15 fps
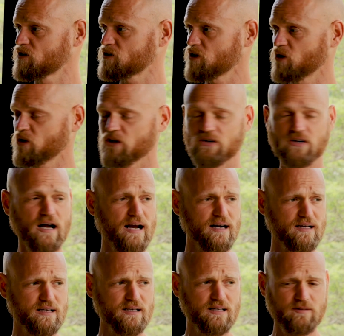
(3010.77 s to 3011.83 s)
So you're not
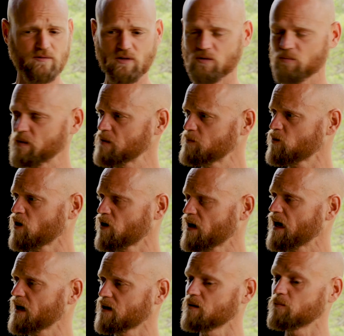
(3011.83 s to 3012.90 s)
gonna, people are
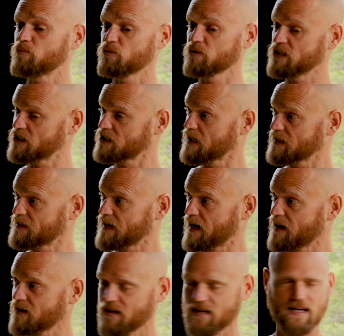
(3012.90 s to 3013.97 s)
not gonna appreciate that.